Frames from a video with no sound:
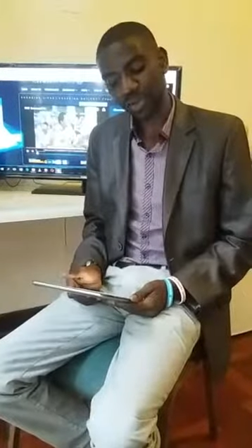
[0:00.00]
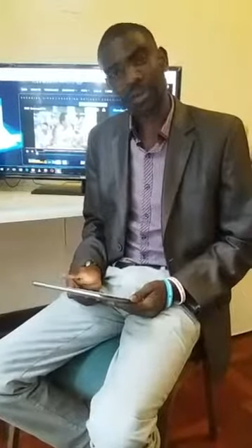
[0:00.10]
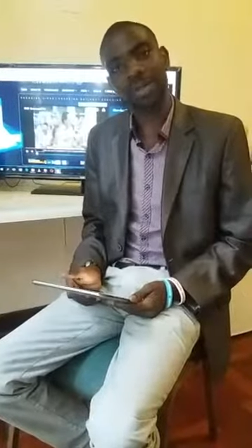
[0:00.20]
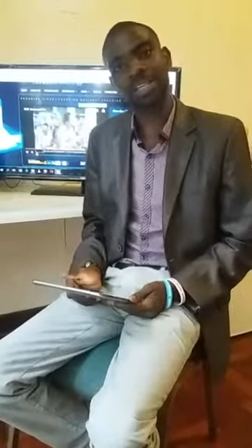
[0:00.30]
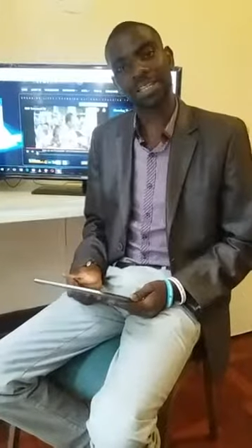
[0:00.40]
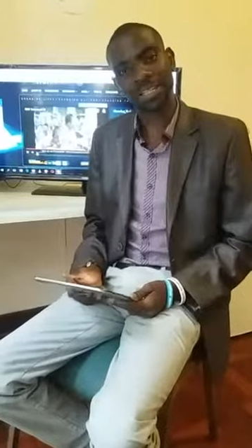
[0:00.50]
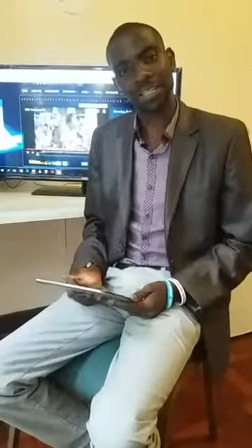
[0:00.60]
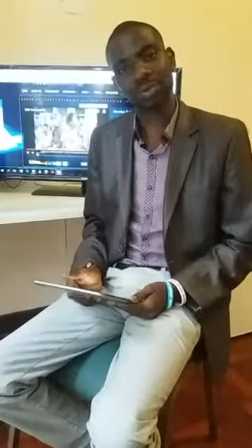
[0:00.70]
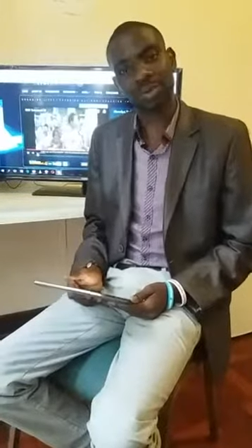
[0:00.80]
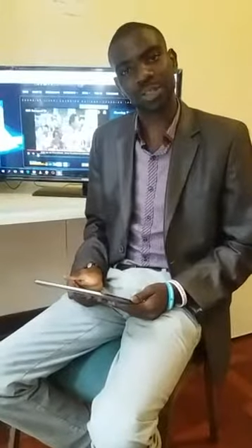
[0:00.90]
But
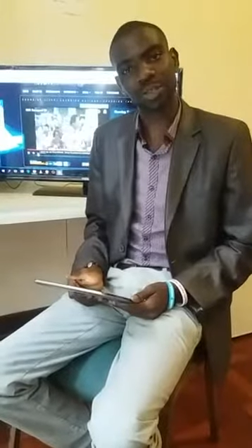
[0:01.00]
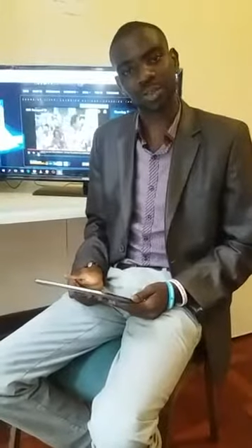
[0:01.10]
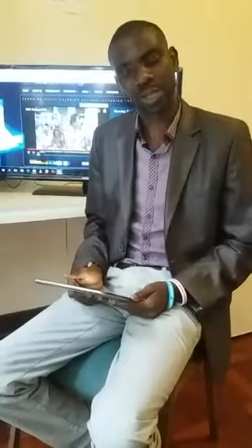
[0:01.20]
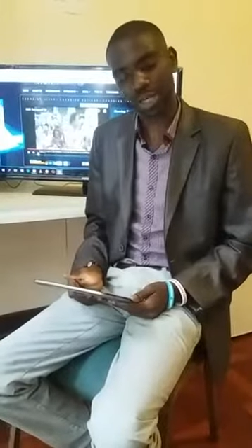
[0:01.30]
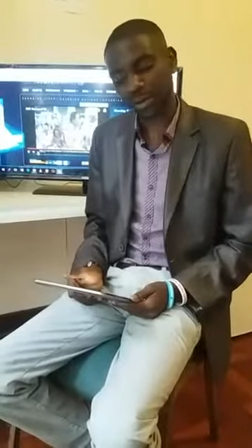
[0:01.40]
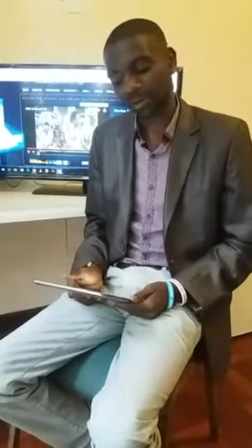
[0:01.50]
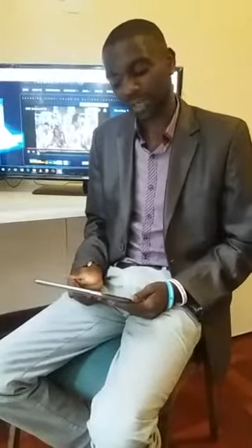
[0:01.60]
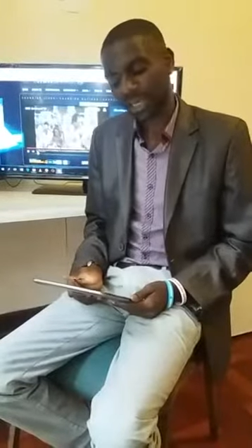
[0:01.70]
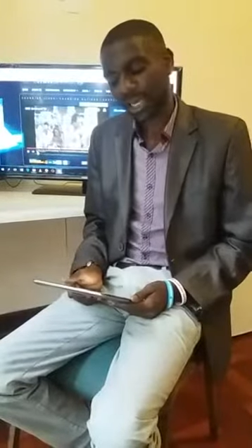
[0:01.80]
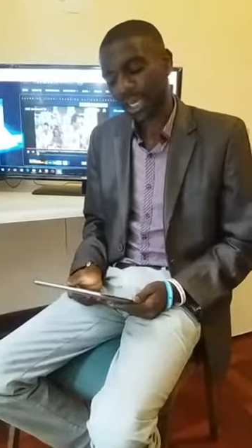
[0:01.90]
listen to this one now.
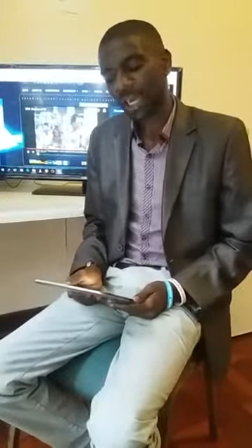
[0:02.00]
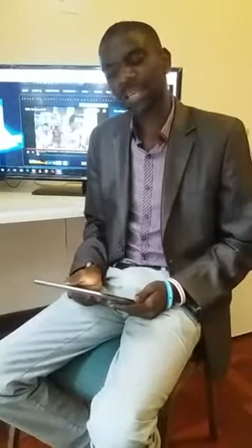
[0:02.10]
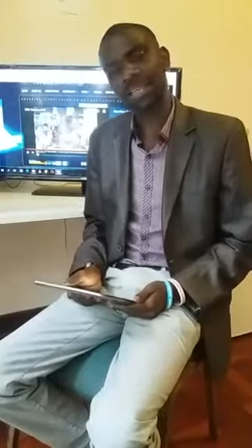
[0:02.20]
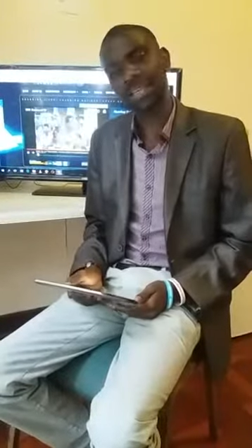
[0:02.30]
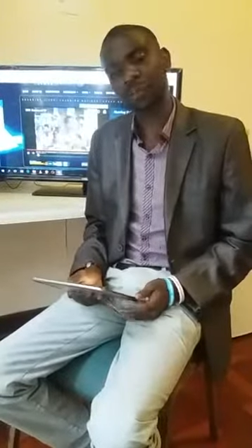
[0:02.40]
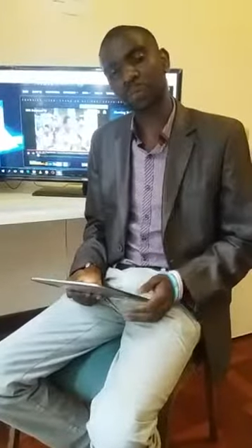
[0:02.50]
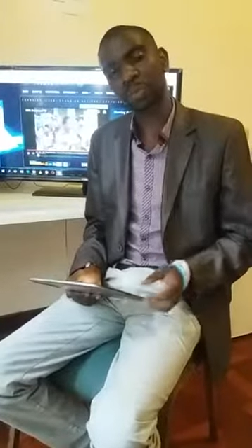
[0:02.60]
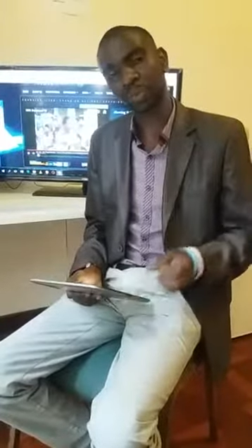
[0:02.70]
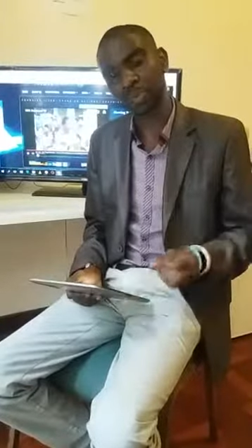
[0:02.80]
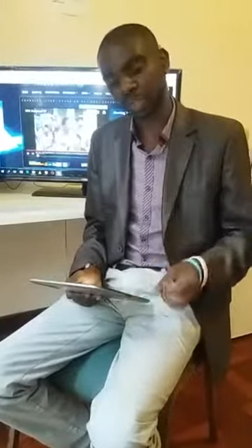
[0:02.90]
And he
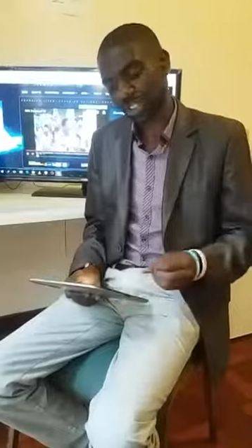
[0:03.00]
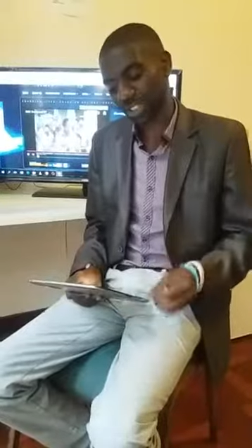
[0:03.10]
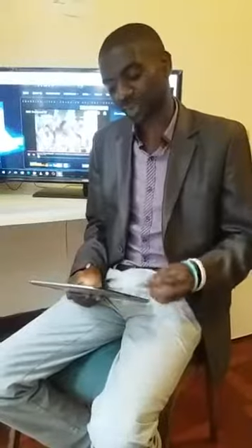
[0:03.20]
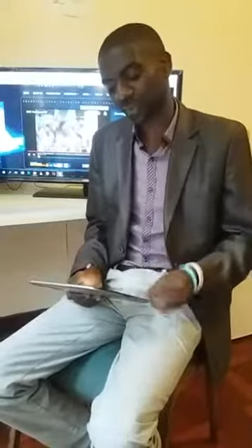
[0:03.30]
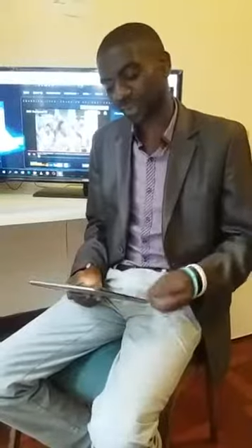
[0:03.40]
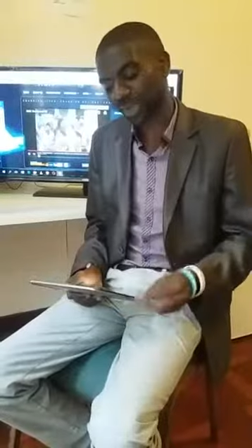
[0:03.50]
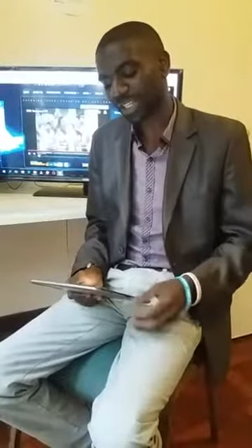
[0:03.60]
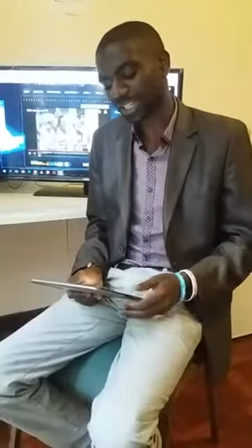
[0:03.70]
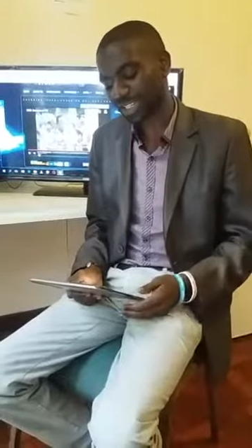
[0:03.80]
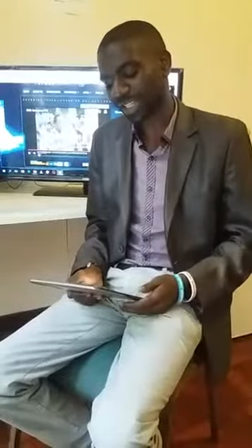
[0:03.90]
prunes the
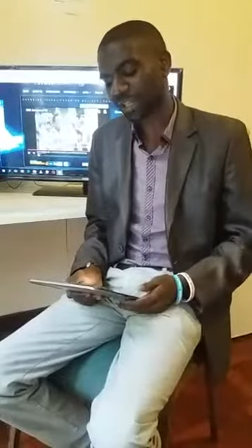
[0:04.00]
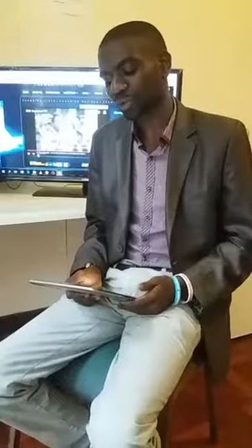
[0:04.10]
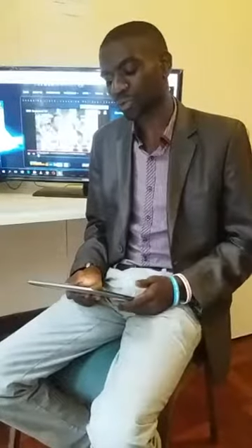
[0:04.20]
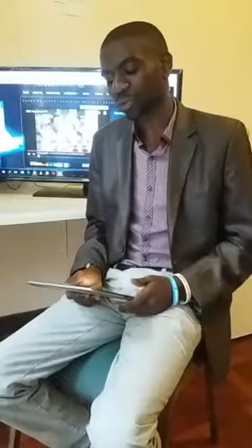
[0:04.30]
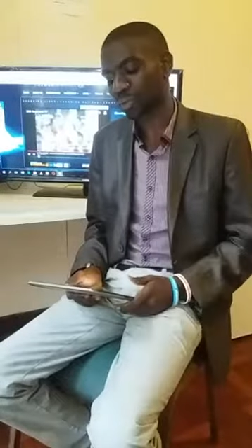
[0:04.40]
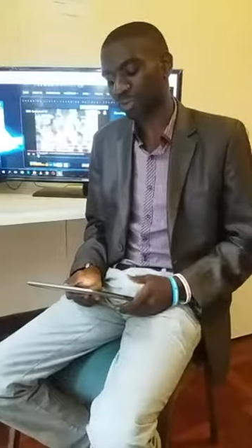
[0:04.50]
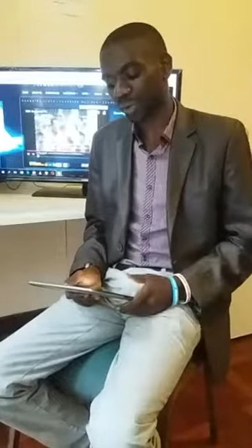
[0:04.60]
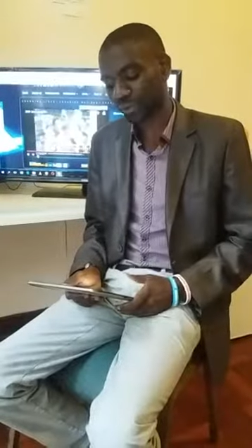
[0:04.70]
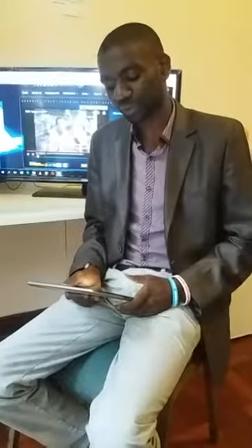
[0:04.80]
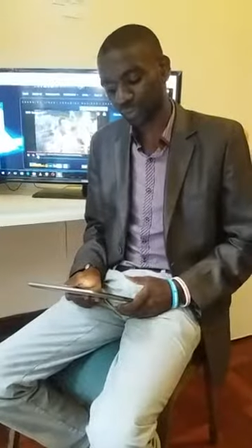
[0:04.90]
branches that do
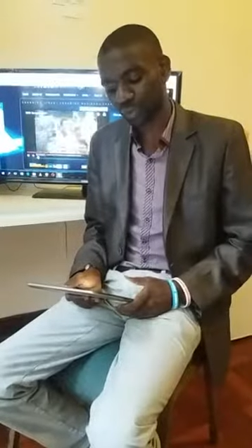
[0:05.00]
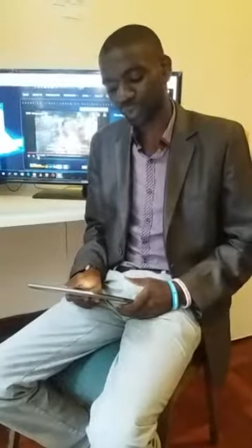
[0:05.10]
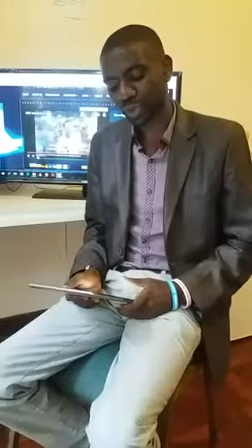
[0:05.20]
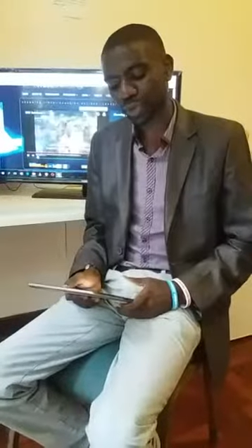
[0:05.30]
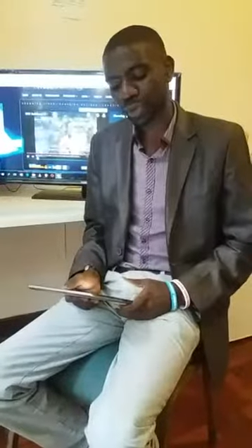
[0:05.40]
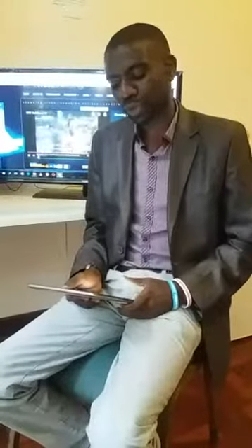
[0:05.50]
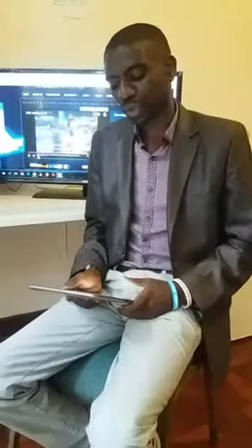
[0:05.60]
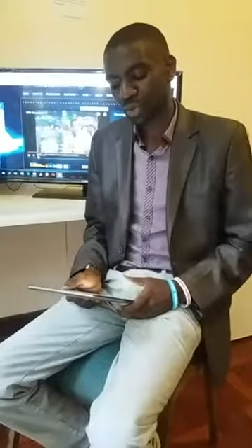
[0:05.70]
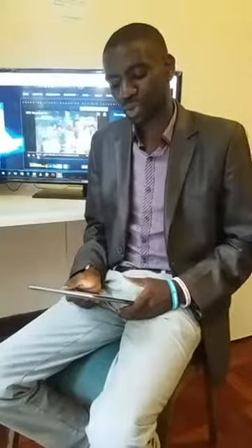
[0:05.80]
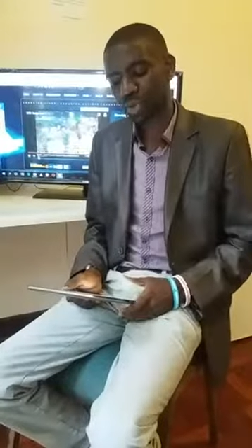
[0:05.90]
bear fruit
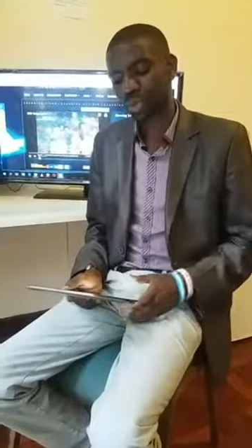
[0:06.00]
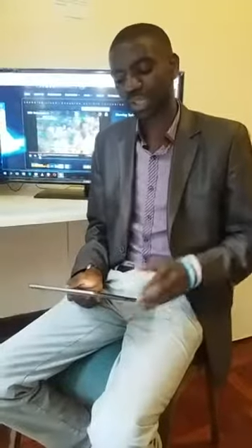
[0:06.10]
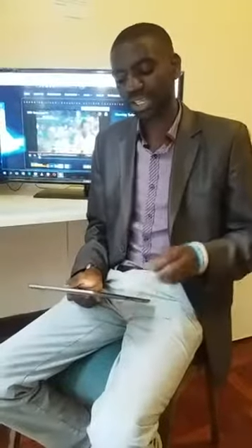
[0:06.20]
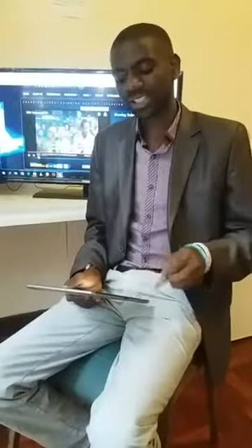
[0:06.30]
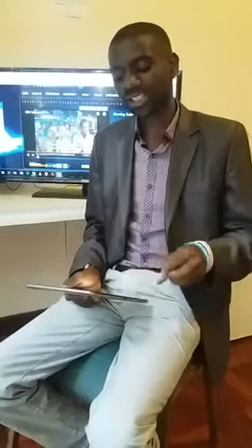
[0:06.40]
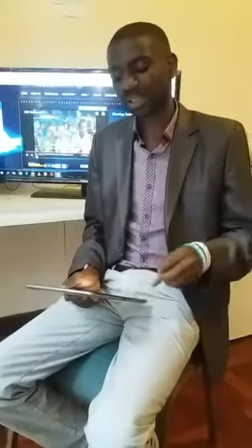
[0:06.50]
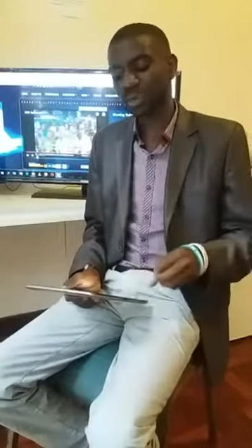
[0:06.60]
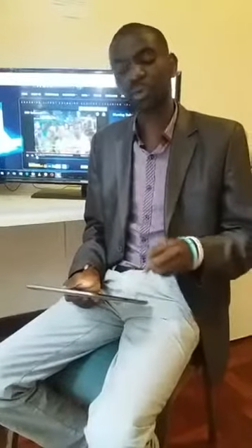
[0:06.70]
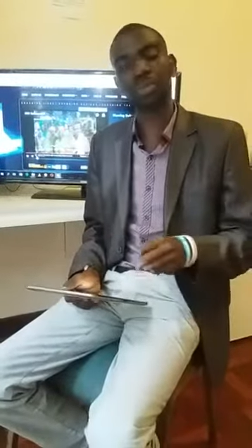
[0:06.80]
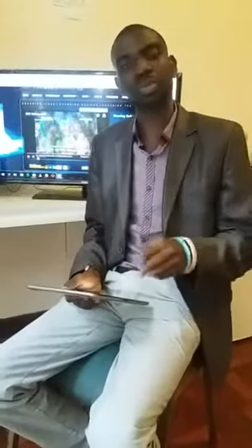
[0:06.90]
so that they
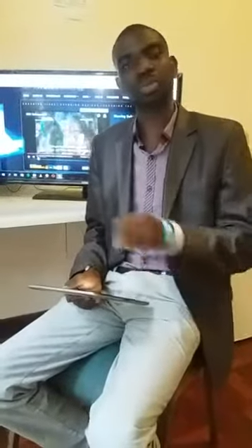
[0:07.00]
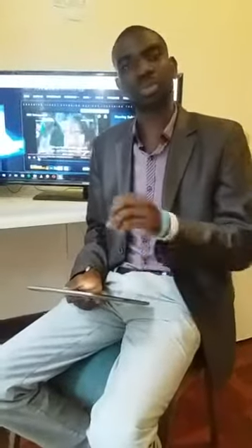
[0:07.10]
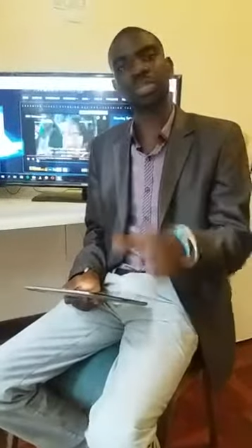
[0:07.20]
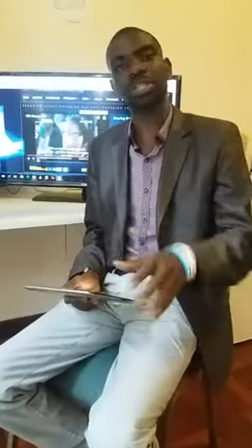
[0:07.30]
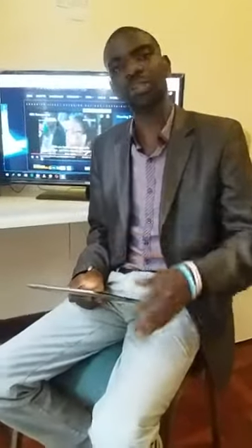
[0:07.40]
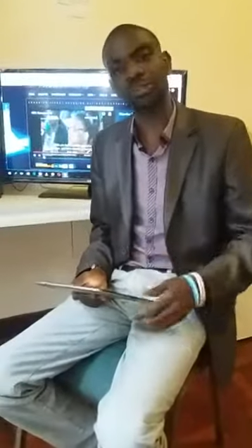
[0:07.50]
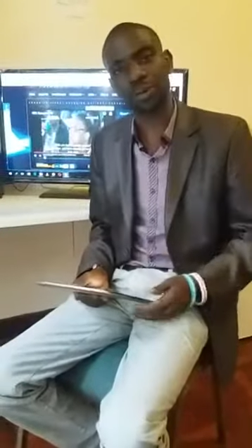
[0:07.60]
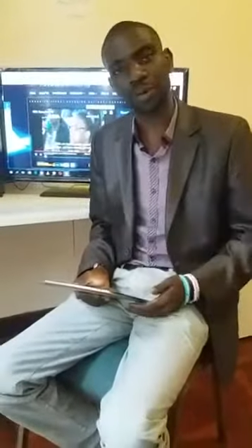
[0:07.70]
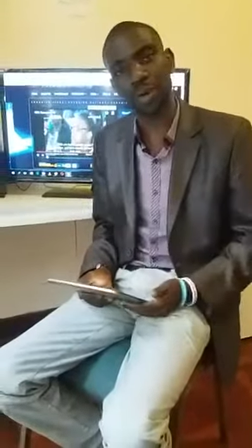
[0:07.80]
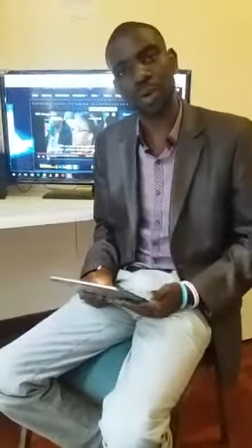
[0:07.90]
will produce even
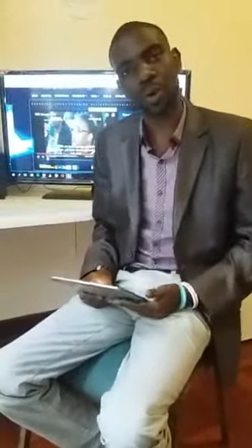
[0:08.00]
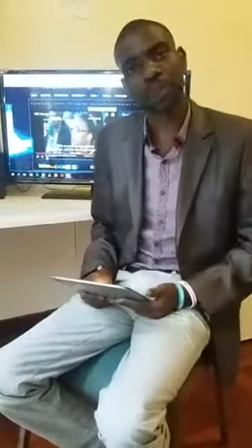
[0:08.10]
more.